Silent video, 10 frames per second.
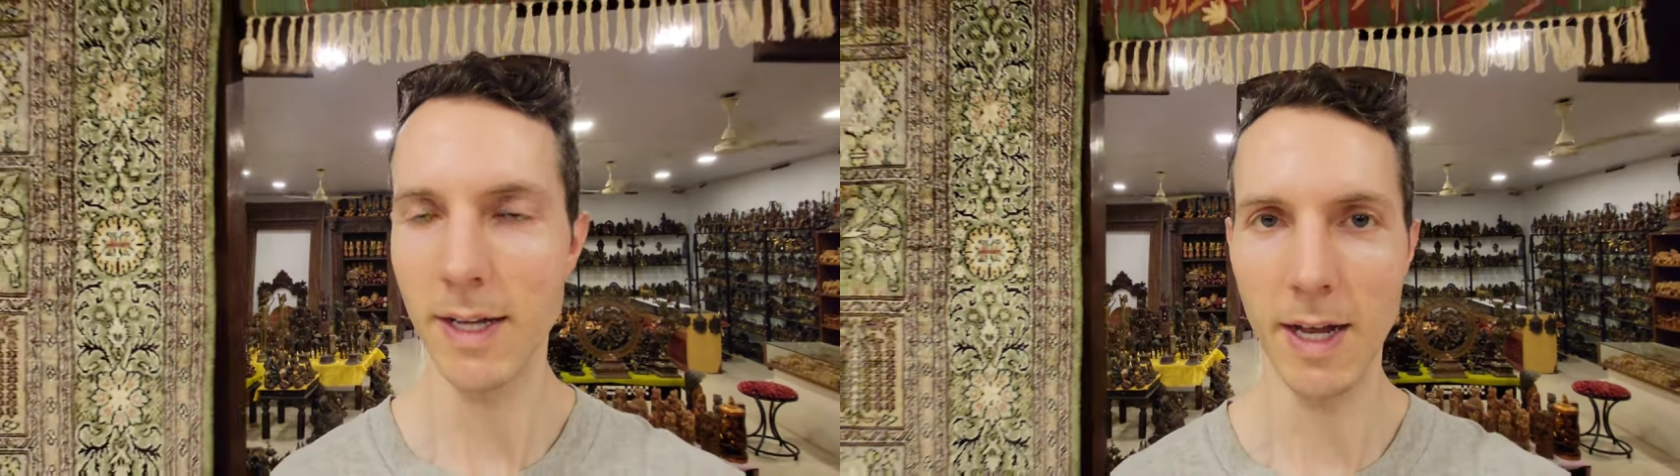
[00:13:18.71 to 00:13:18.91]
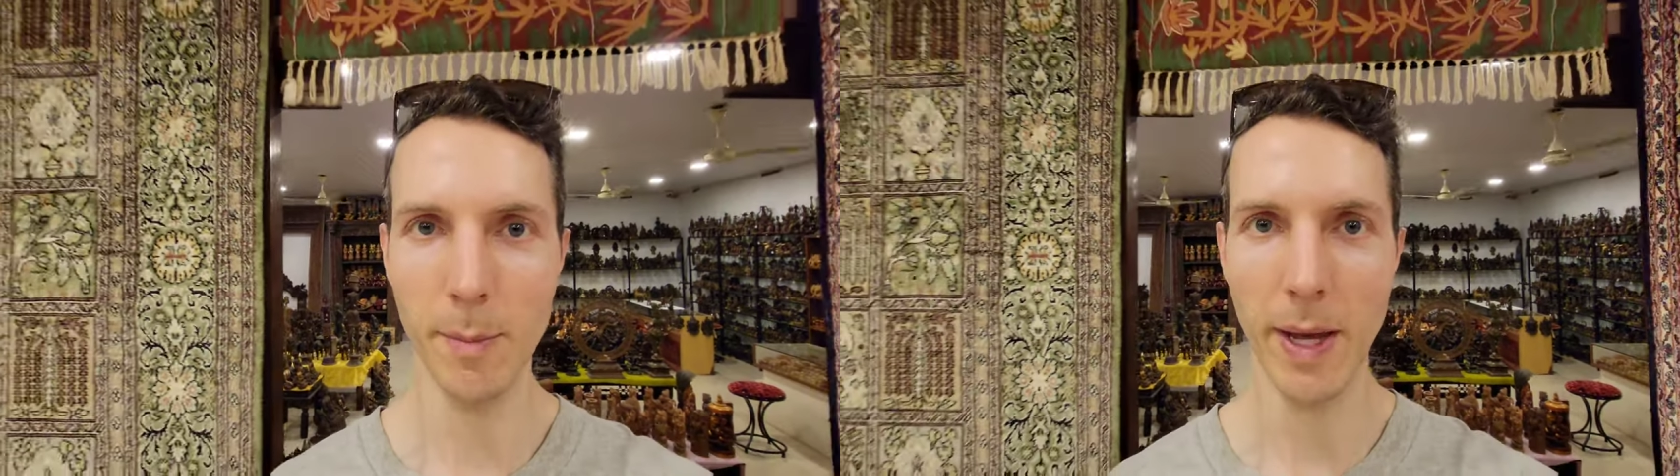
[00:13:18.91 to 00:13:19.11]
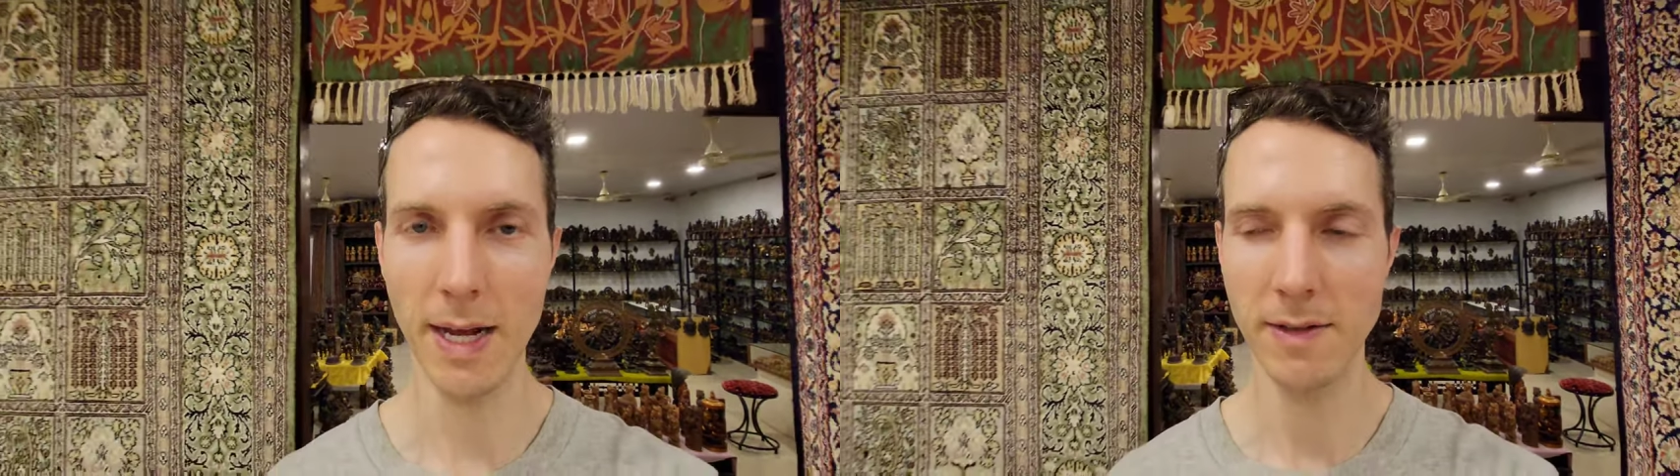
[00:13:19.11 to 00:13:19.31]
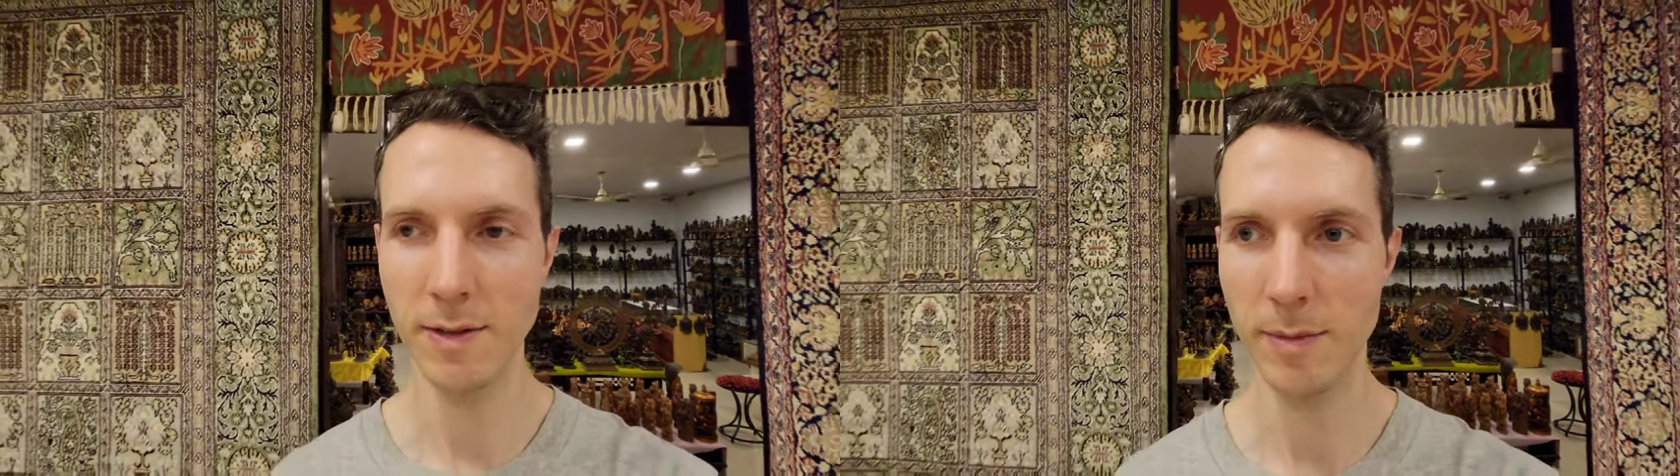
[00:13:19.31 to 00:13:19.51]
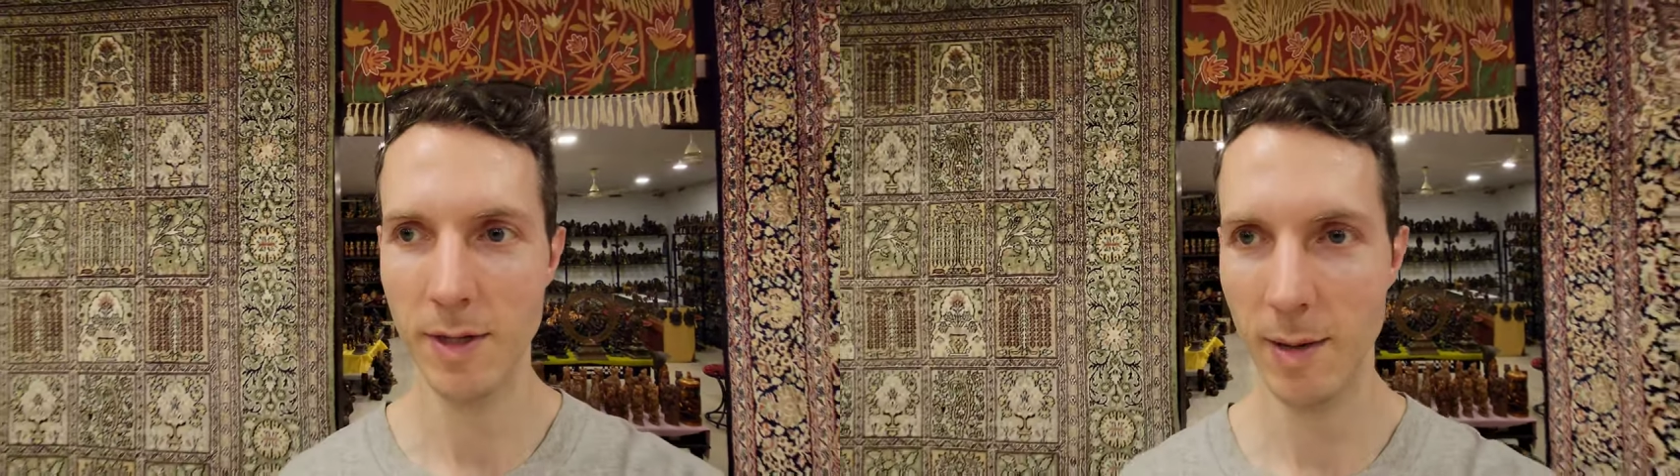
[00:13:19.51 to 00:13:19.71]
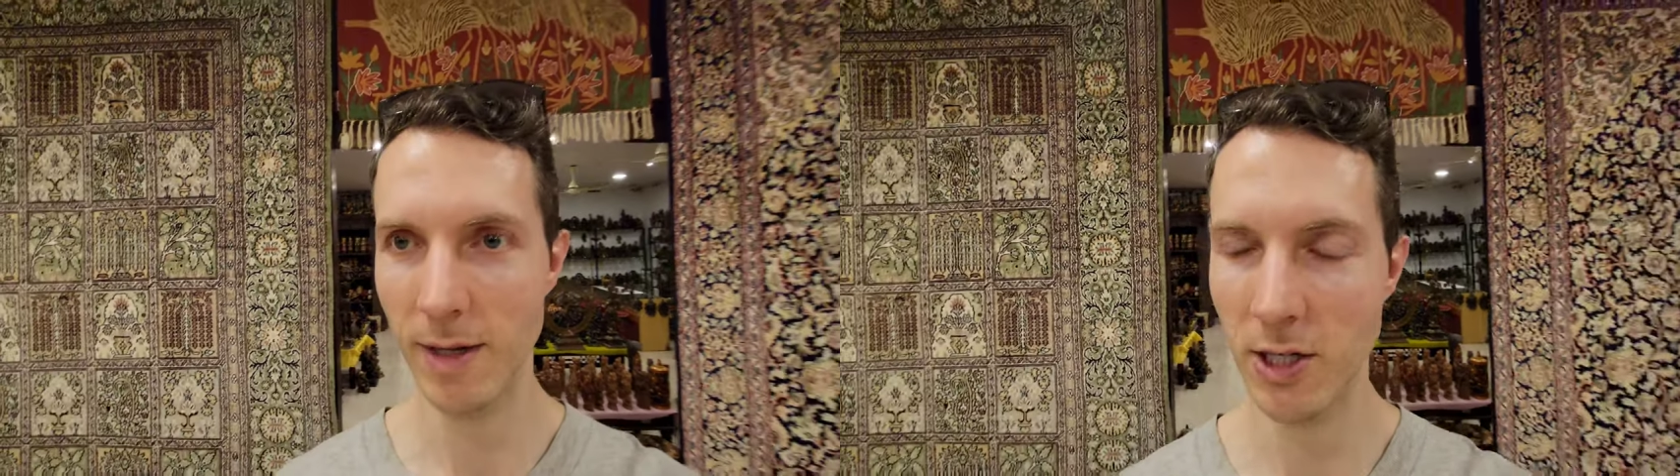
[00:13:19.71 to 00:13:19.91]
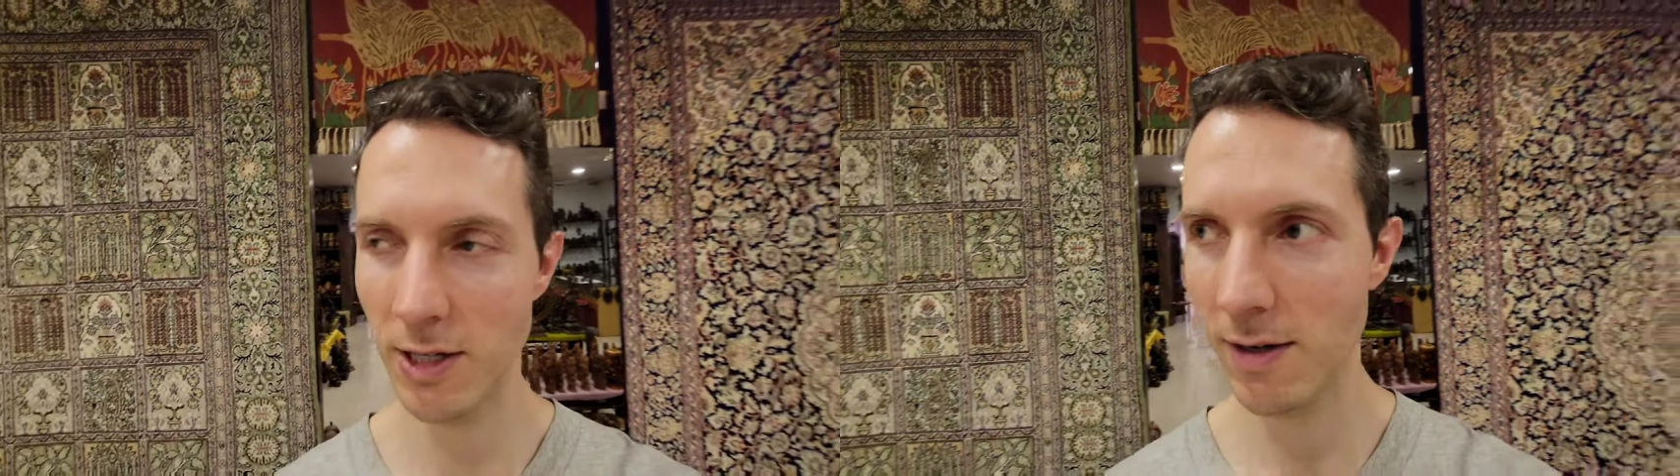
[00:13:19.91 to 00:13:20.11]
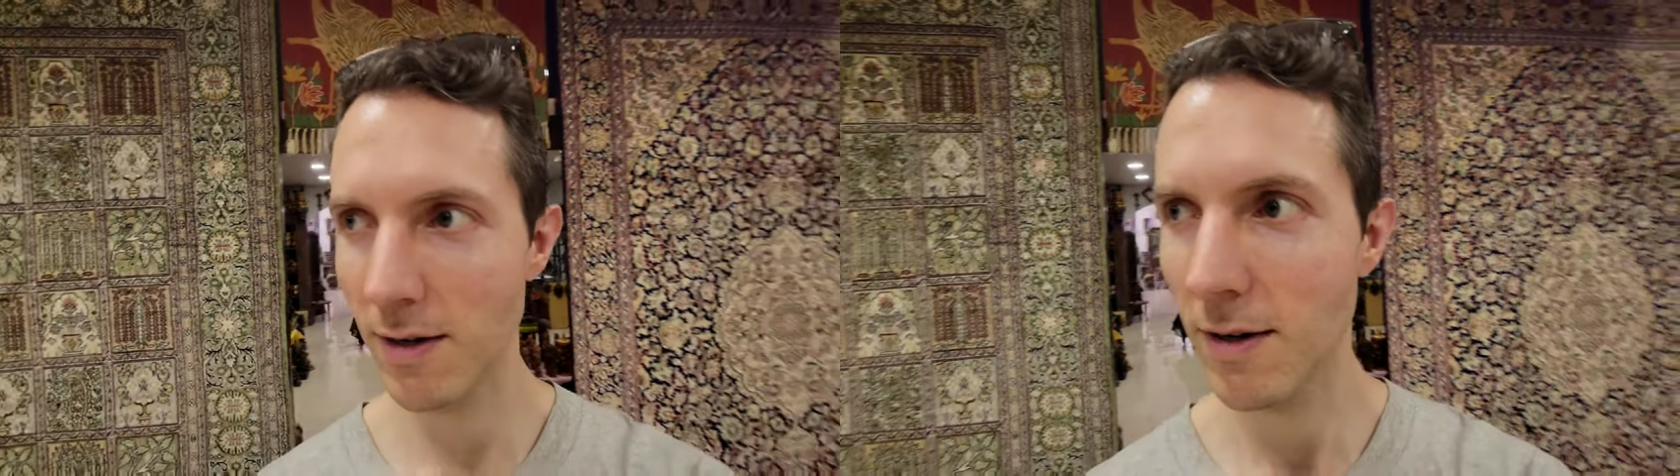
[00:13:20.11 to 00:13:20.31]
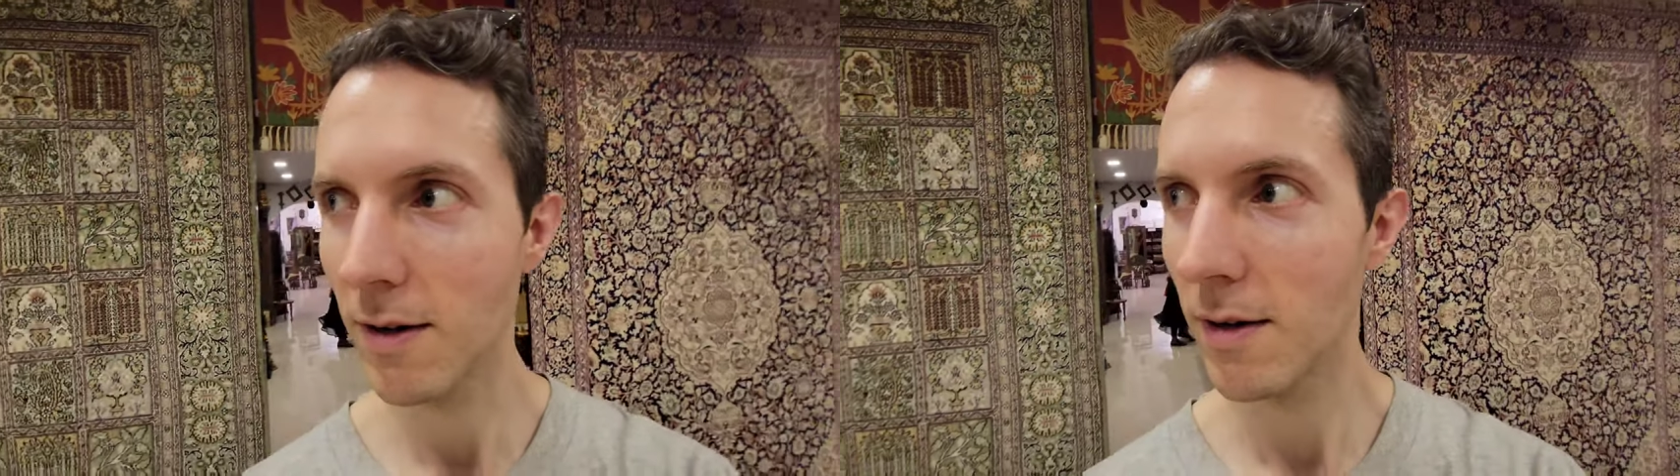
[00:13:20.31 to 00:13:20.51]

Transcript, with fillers: They get paid some commission.